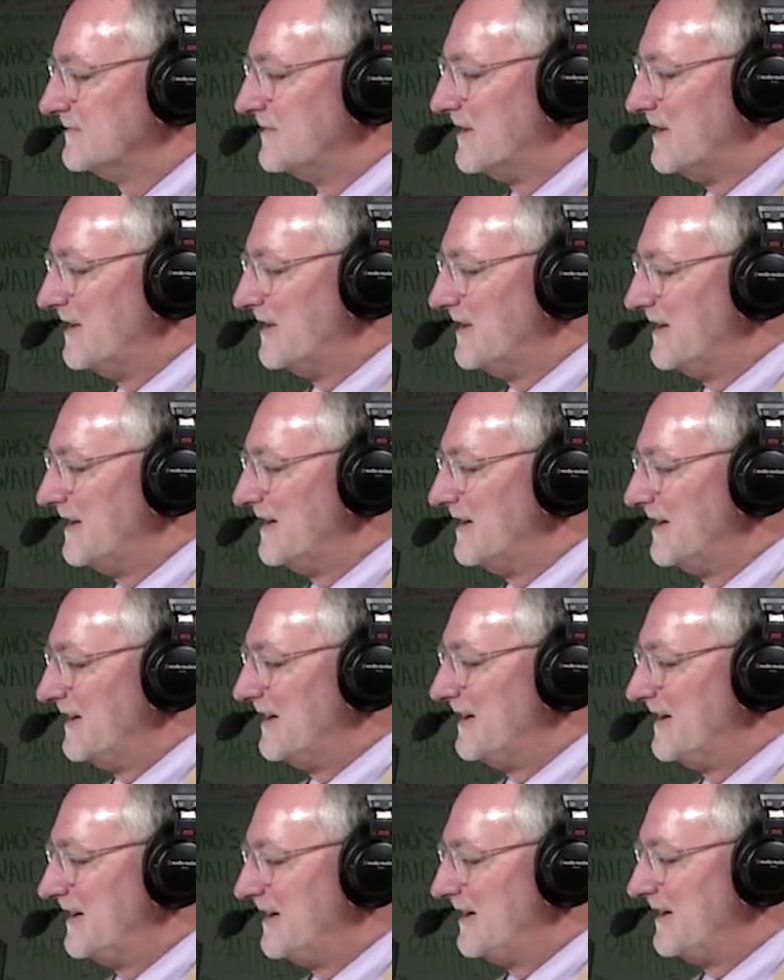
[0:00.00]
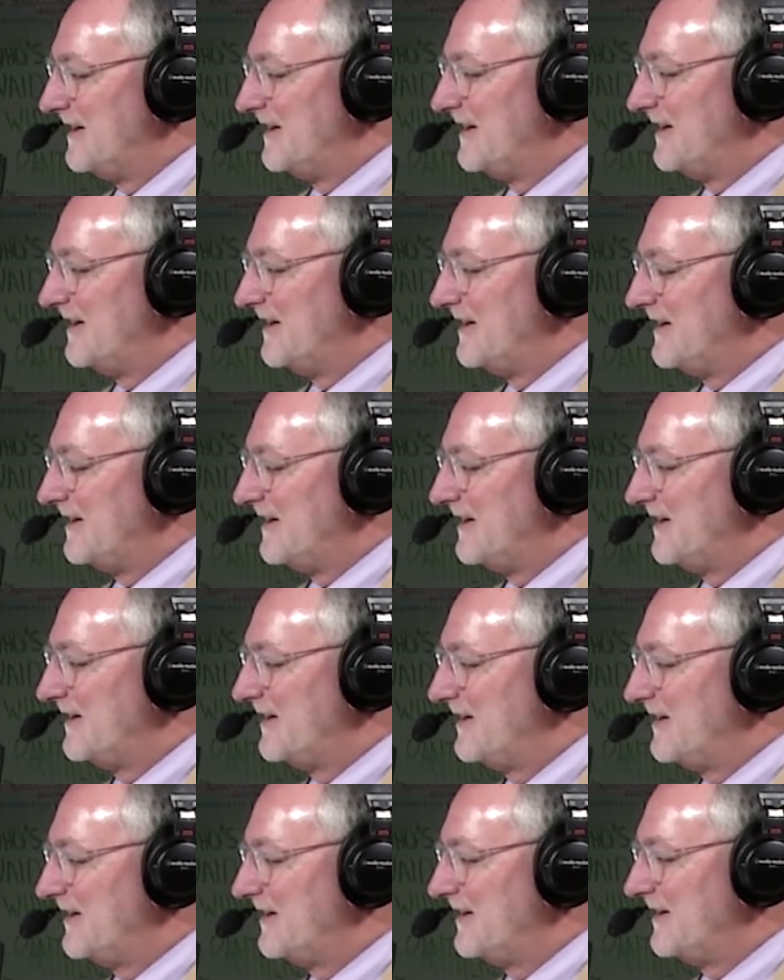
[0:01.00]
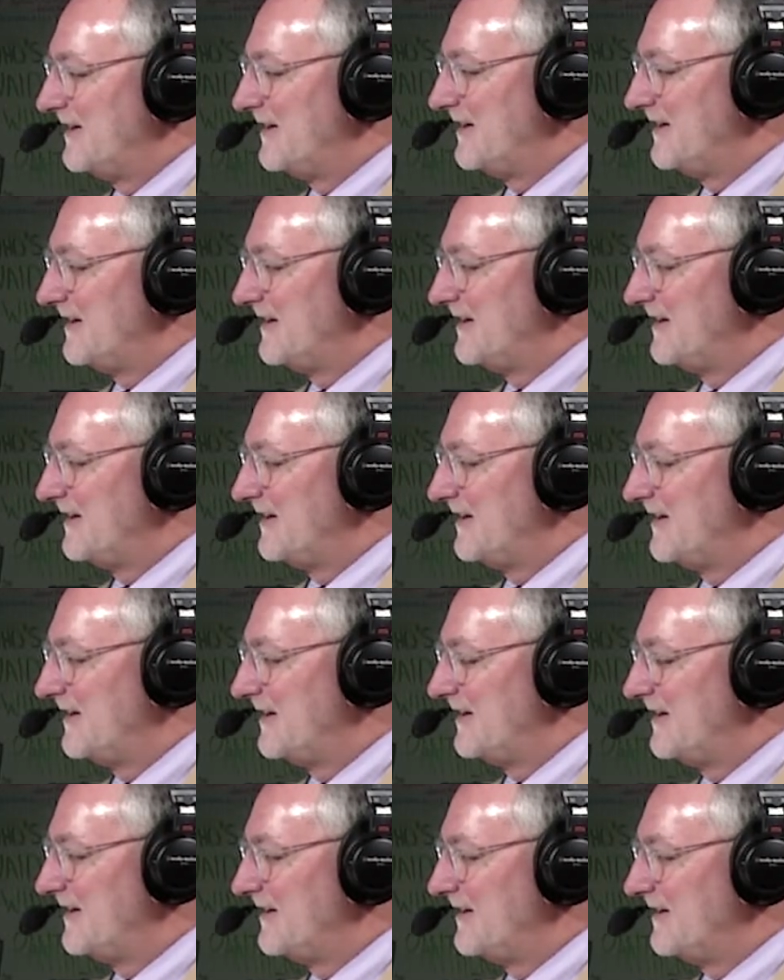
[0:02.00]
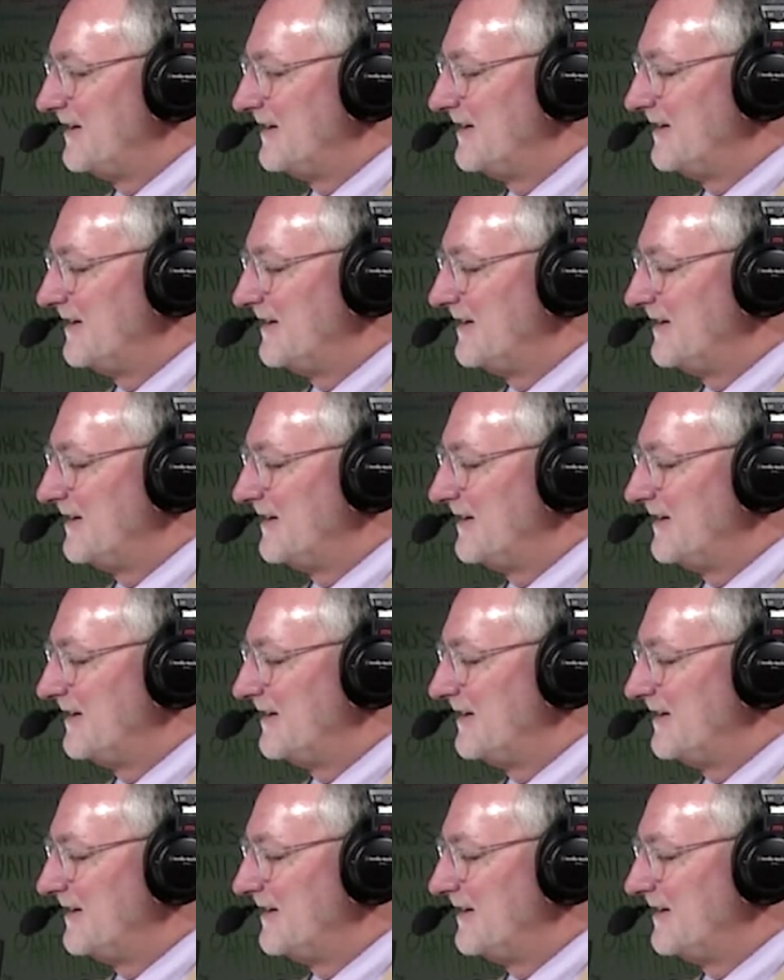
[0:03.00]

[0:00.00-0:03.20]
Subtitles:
No words are spoken by the person on screen.